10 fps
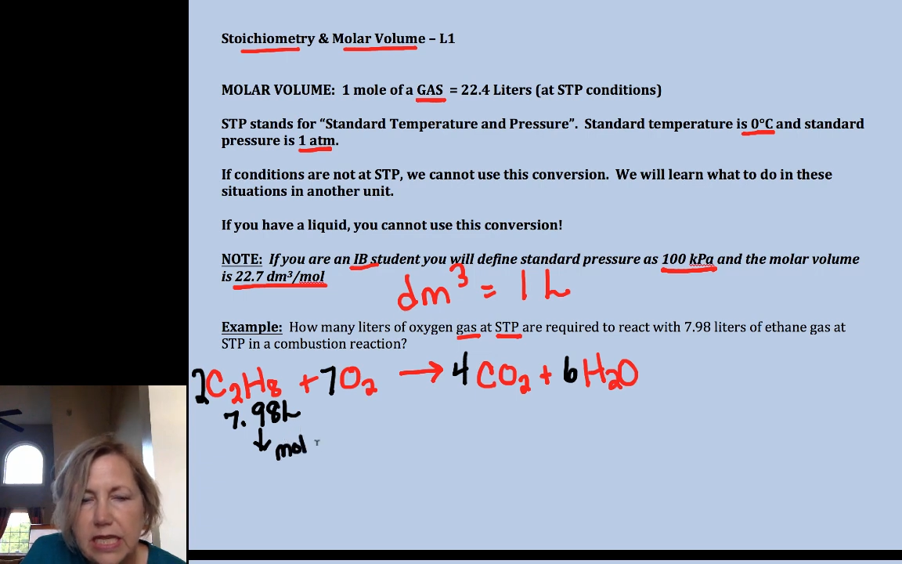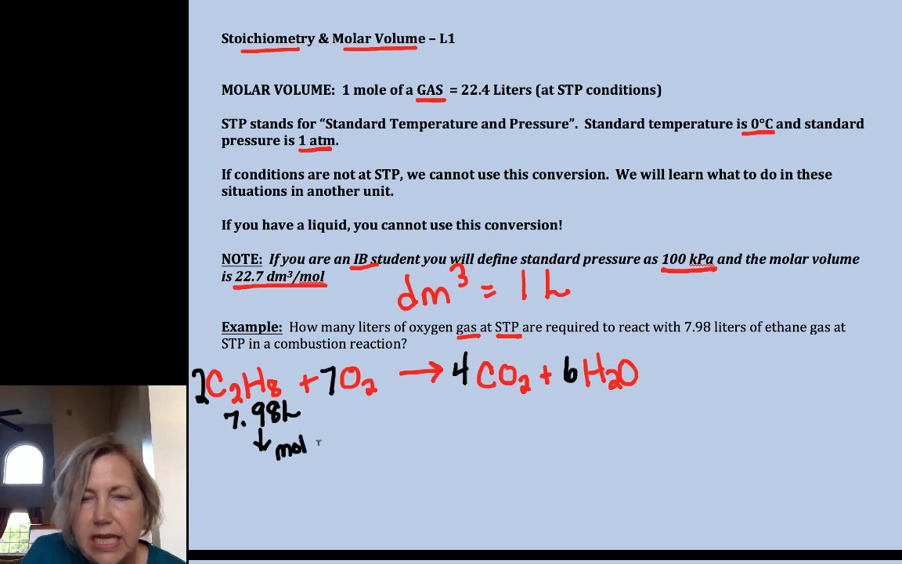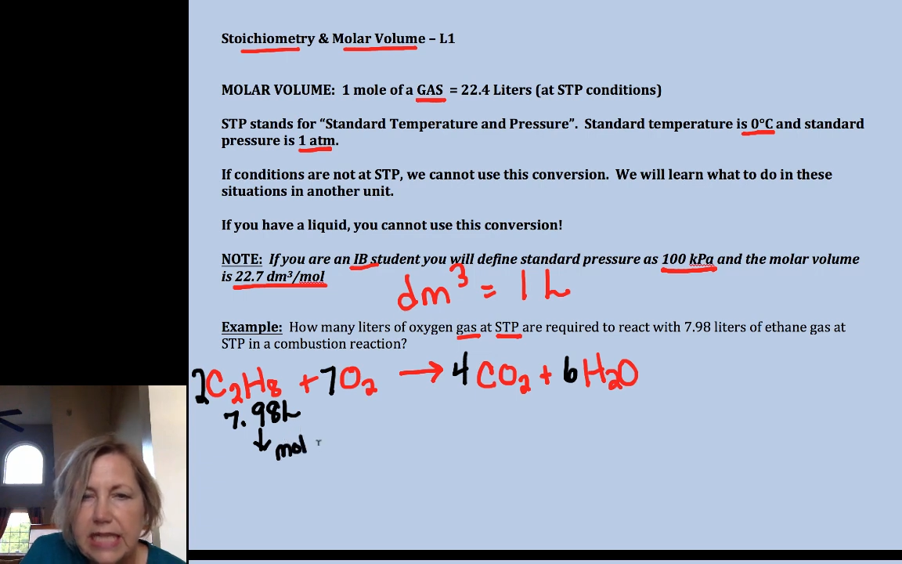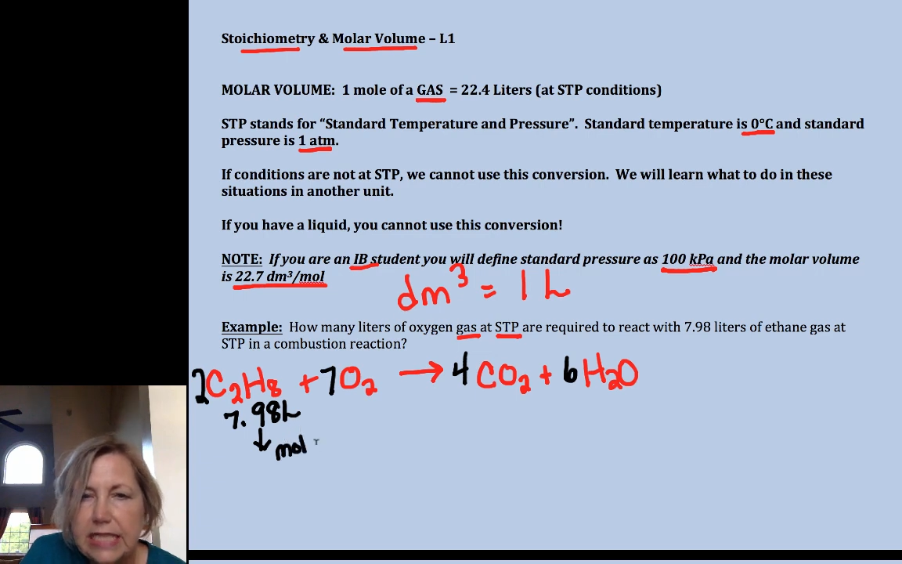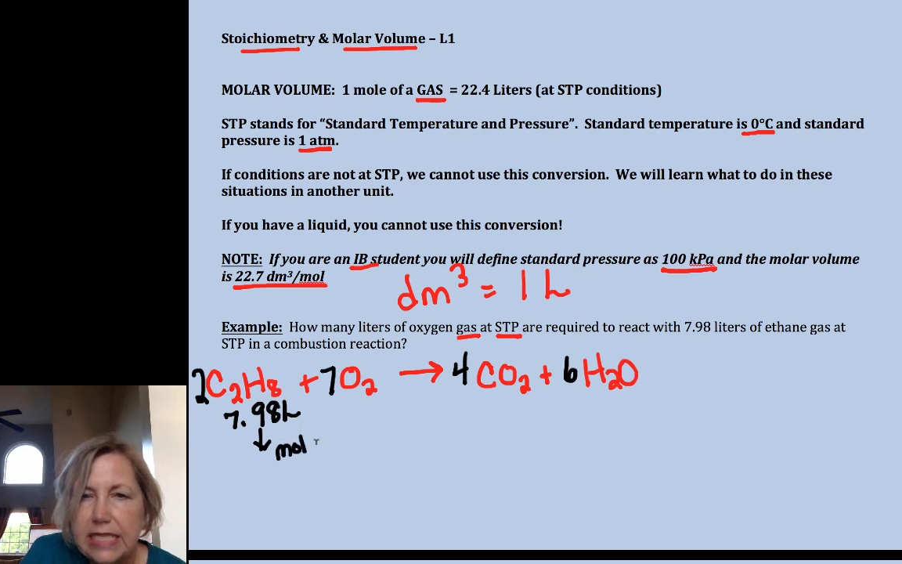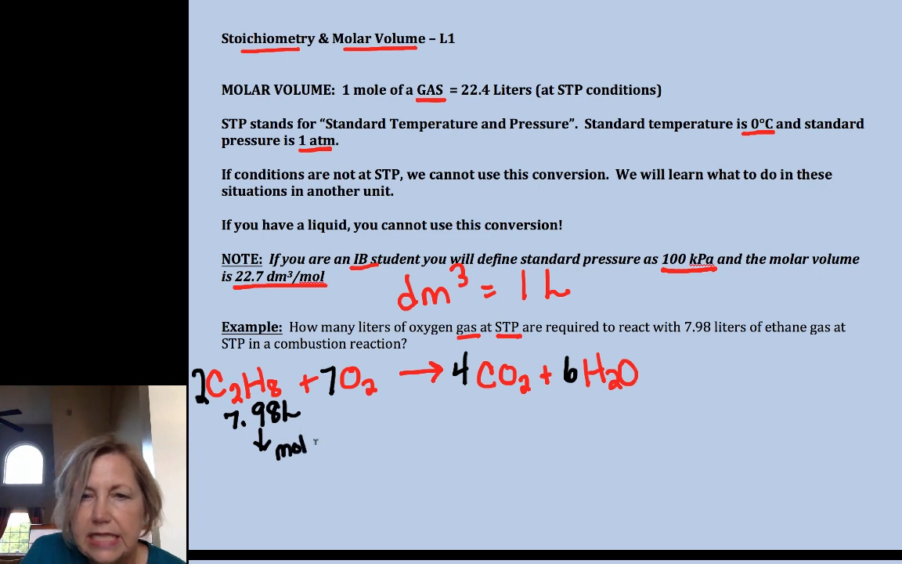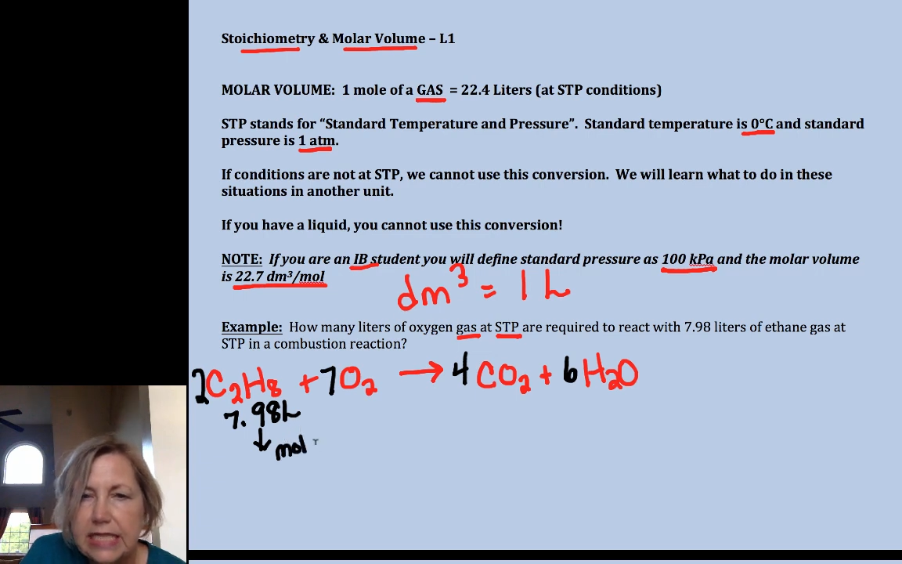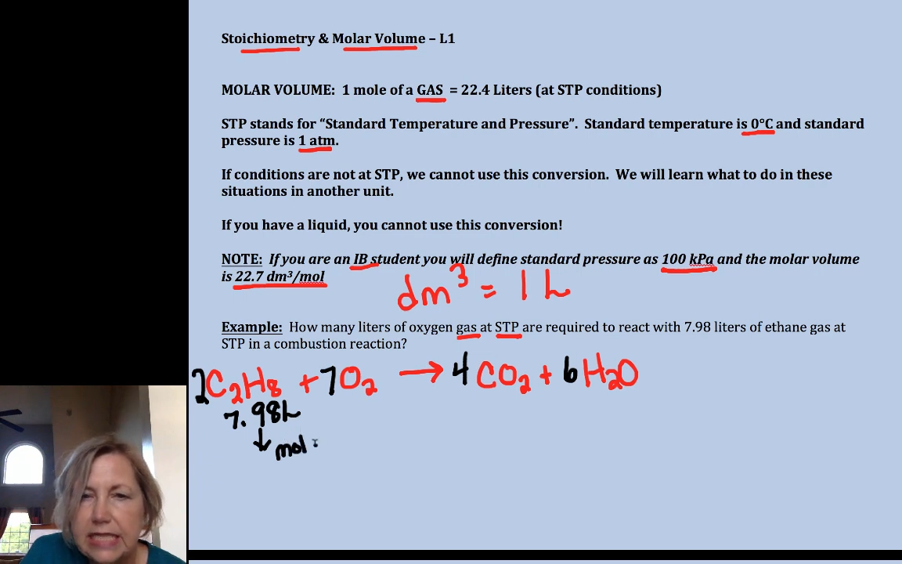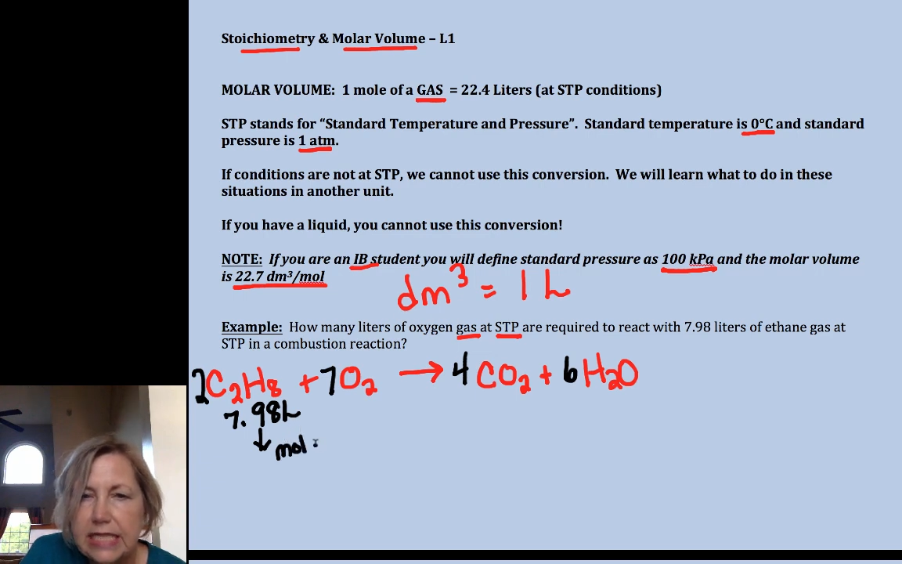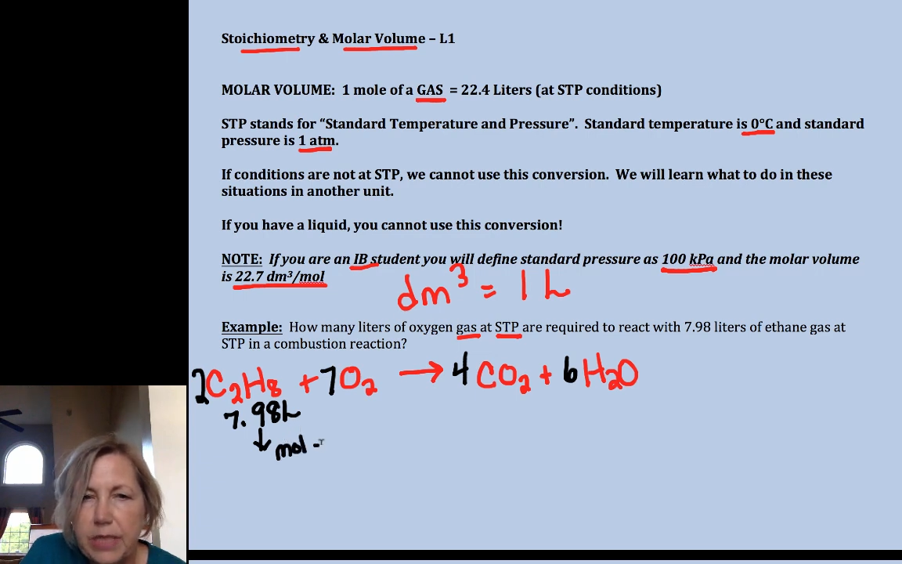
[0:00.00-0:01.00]
And it says
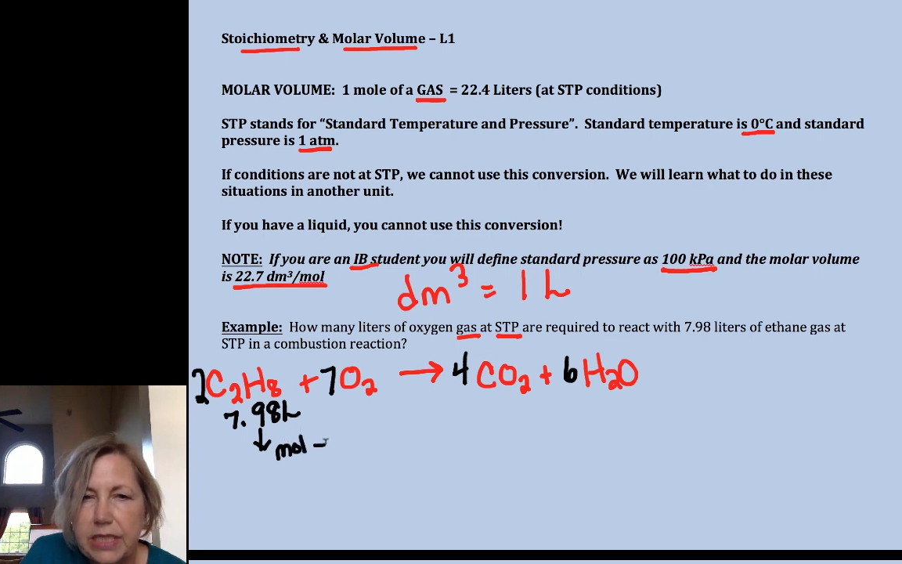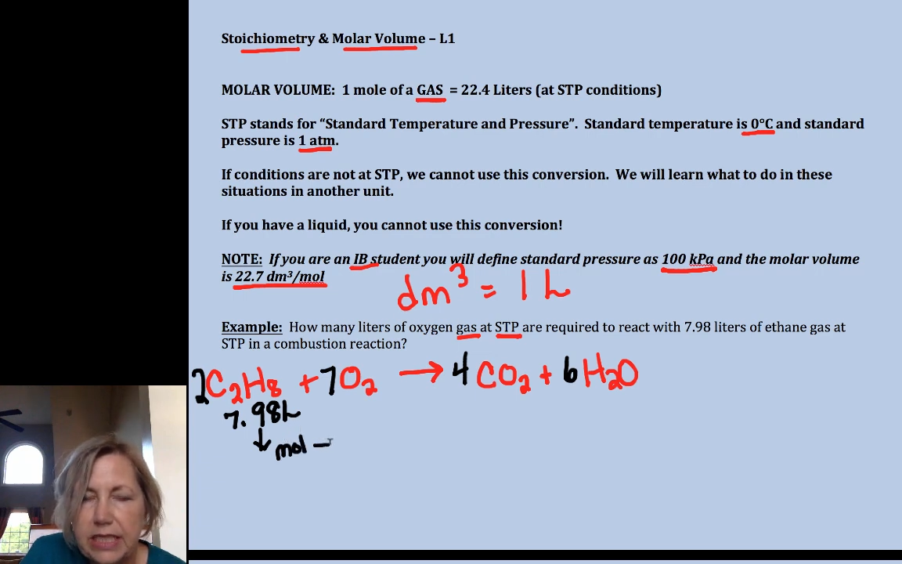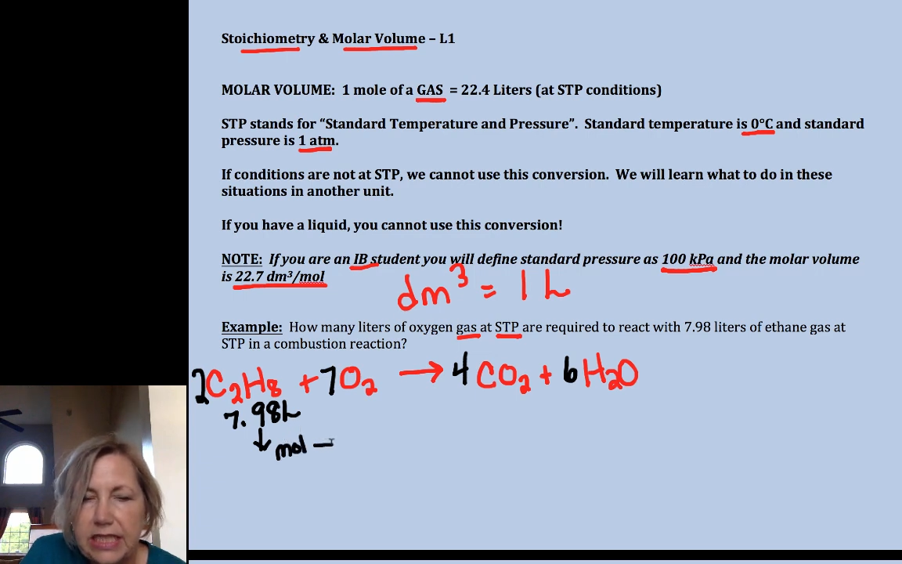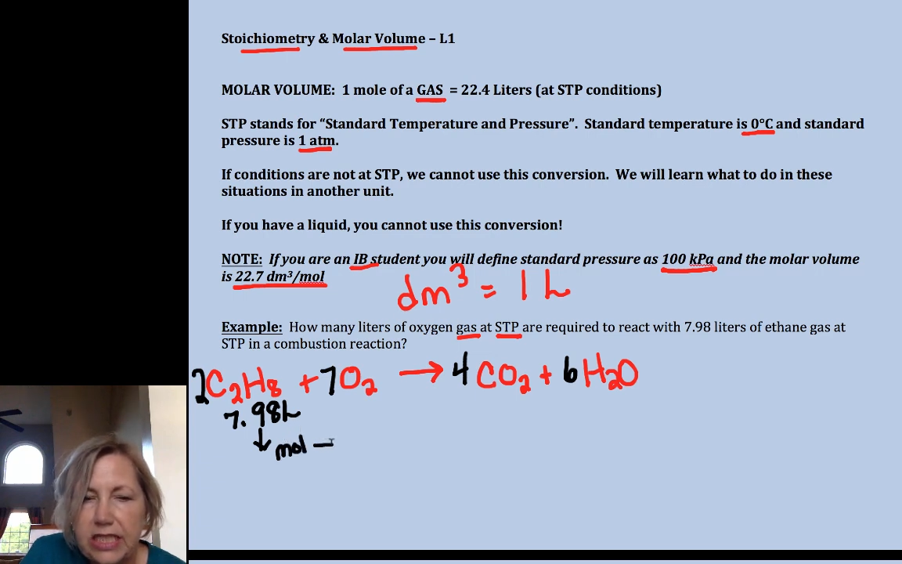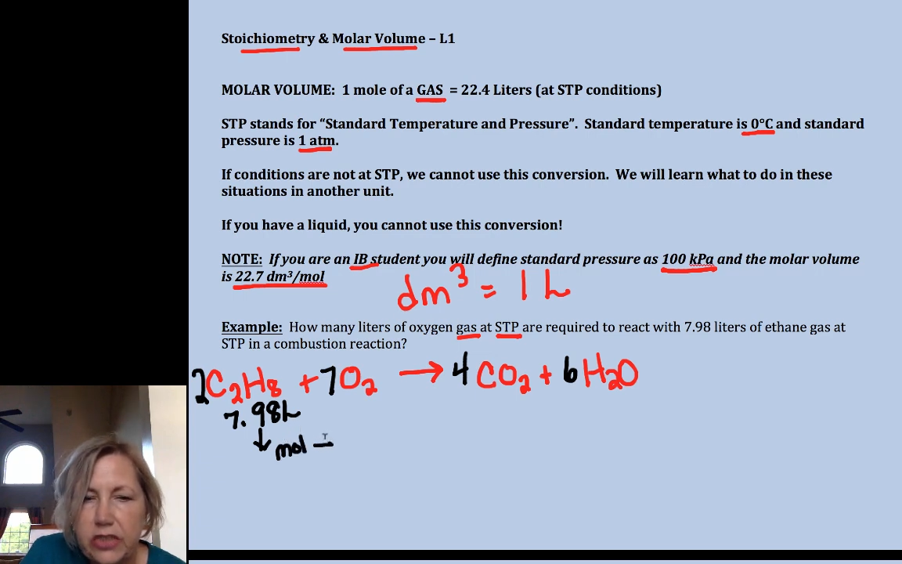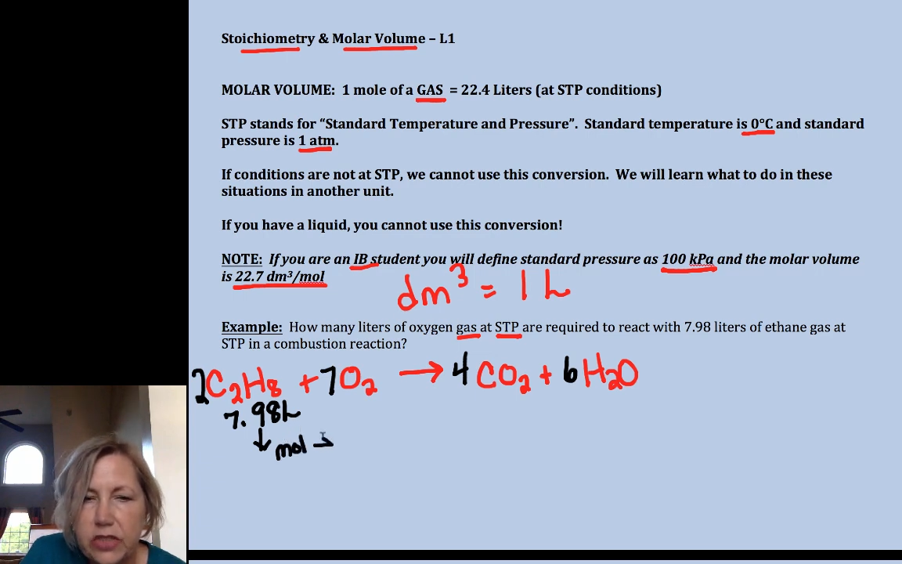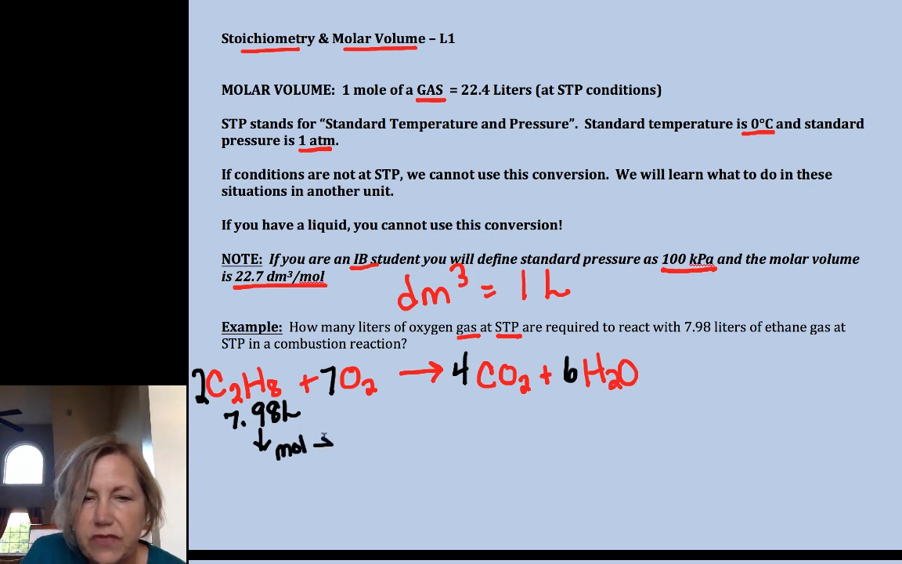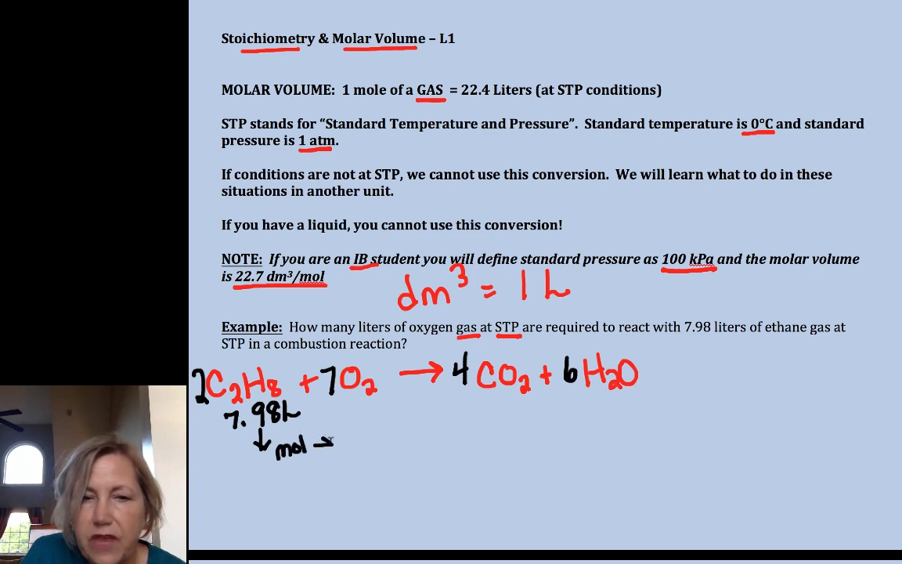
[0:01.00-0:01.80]
how many liters of